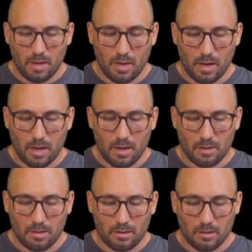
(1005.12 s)

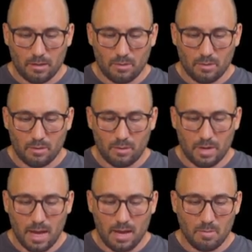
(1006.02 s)
And you can
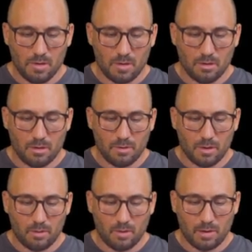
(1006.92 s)
rename the
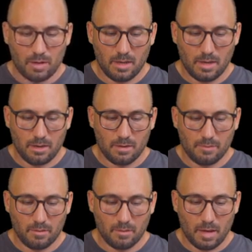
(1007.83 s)
recording here
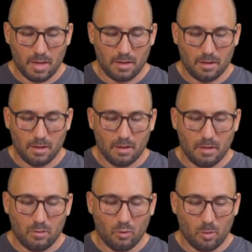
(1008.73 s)
if you like.
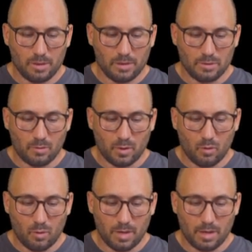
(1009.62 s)
Normally it's
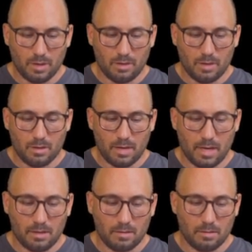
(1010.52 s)
recording and then
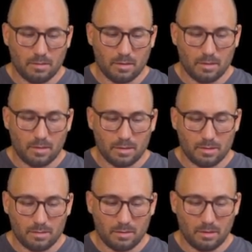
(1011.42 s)
date. That's
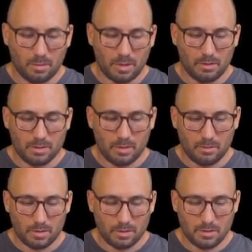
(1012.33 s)
still because I
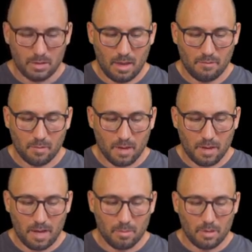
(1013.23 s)
was having my
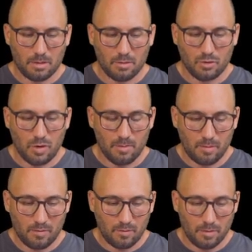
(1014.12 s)
iPad in German
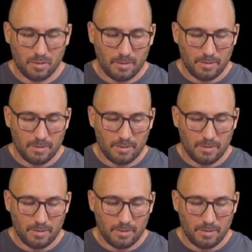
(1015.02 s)
before.